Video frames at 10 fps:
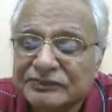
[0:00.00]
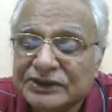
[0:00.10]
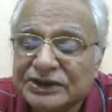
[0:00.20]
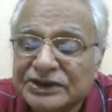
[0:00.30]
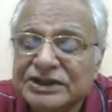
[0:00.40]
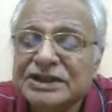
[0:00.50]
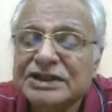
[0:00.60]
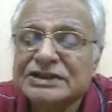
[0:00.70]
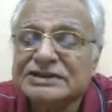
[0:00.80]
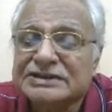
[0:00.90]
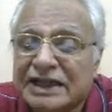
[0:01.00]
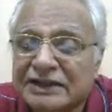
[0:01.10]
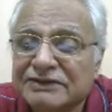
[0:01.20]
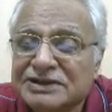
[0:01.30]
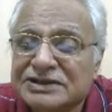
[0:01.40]
the
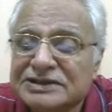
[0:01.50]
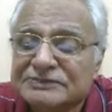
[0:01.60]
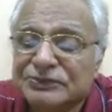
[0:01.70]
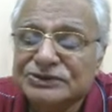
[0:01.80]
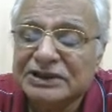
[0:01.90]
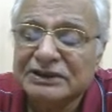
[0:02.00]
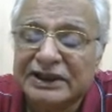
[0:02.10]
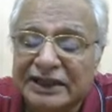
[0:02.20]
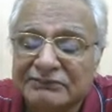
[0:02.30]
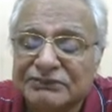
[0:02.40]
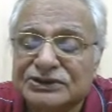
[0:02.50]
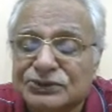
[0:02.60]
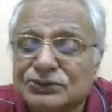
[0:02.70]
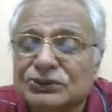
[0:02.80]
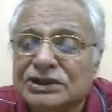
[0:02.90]
salvage disposal can be
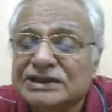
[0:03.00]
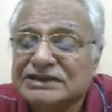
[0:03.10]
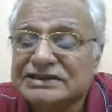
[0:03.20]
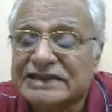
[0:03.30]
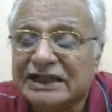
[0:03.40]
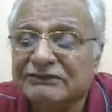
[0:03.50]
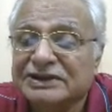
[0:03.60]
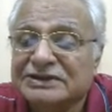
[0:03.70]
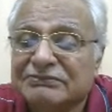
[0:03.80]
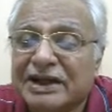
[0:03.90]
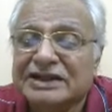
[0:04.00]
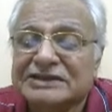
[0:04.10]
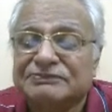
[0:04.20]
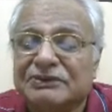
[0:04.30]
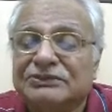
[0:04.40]
through salvage buyers
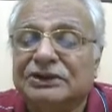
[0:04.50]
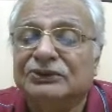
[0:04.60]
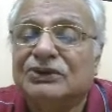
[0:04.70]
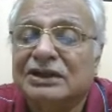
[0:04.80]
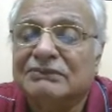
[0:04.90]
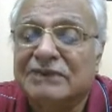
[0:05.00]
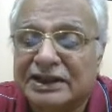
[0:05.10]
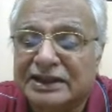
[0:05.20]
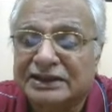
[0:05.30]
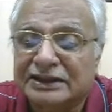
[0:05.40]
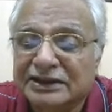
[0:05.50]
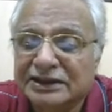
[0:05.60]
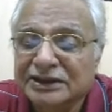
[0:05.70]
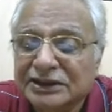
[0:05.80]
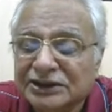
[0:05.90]
from the local market.
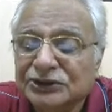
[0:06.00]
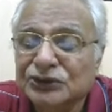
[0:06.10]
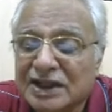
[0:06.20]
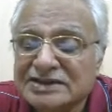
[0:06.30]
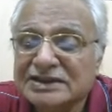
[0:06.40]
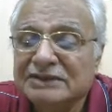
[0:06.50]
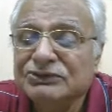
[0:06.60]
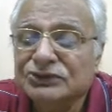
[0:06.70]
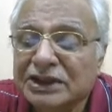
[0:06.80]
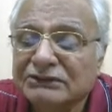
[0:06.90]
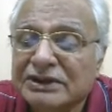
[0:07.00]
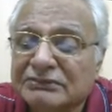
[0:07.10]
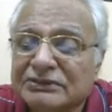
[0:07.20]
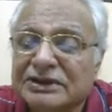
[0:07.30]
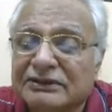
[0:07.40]
You ask them, you give them
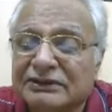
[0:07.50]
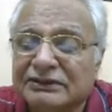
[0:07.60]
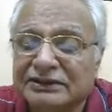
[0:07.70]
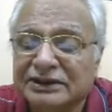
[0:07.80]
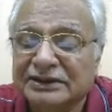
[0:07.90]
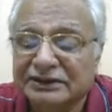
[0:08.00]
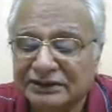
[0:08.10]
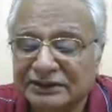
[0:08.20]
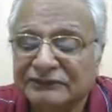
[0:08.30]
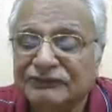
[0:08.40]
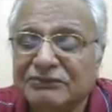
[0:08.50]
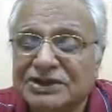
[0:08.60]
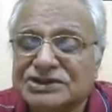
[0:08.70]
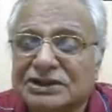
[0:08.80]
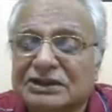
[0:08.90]
the
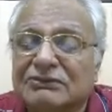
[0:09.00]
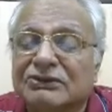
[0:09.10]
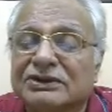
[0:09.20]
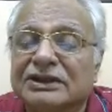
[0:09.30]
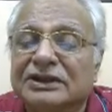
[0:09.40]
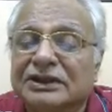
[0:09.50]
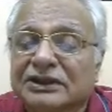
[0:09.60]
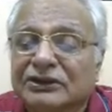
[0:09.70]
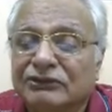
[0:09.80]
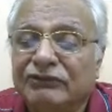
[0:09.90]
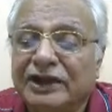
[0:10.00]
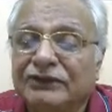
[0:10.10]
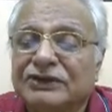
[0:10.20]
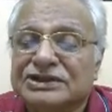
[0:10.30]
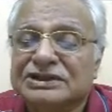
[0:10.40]
information about the
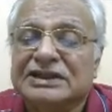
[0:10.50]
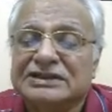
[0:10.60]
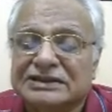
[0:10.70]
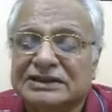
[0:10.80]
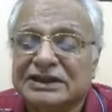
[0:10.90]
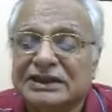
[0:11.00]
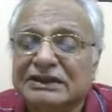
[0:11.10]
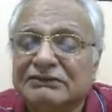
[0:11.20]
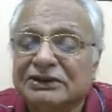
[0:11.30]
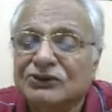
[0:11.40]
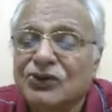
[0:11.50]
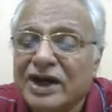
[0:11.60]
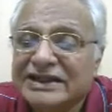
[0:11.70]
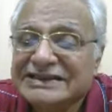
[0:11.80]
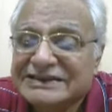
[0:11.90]
valuation, etc. They will go
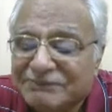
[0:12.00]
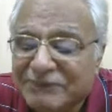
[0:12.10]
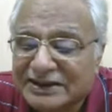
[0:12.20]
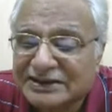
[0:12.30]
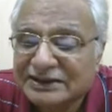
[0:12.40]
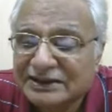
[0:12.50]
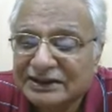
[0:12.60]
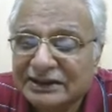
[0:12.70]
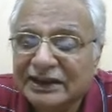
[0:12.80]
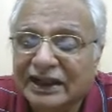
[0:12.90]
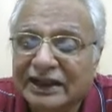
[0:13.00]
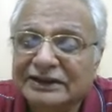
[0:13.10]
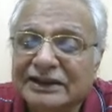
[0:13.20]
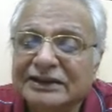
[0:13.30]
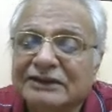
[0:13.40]
and inspect, and
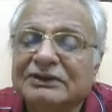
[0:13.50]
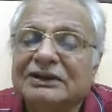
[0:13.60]
then they will